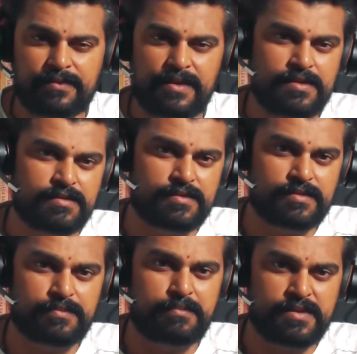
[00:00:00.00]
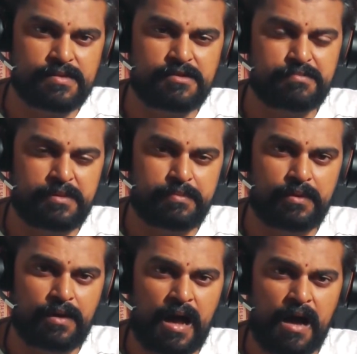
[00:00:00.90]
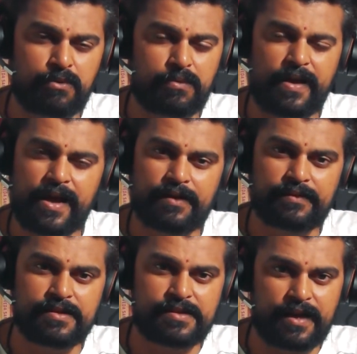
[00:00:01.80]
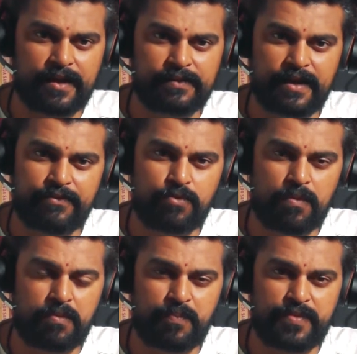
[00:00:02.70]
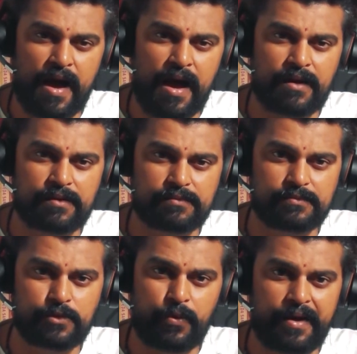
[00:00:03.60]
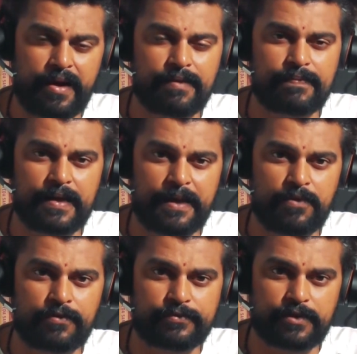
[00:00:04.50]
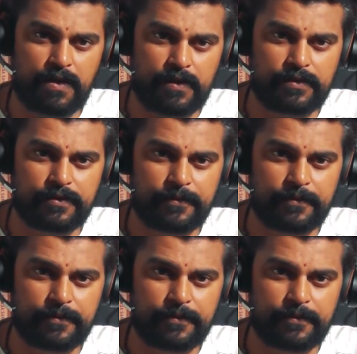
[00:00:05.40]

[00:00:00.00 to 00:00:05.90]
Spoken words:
These business people, how dare they say they are doing it in the name of God?